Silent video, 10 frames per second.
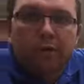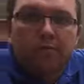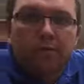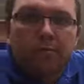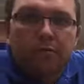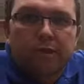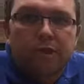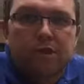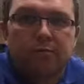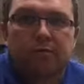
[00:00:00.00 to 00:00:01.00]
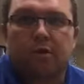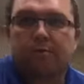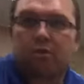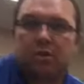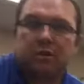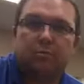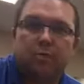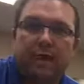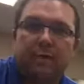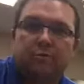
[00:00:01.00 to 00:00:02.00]
of compression for a proximal
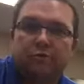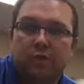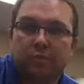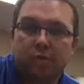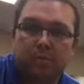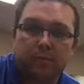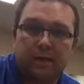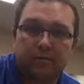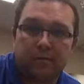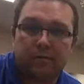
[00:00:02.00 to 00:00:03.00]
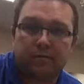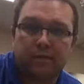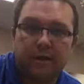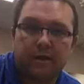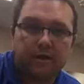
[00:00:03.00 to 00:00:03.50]
hamstring tendinopathy.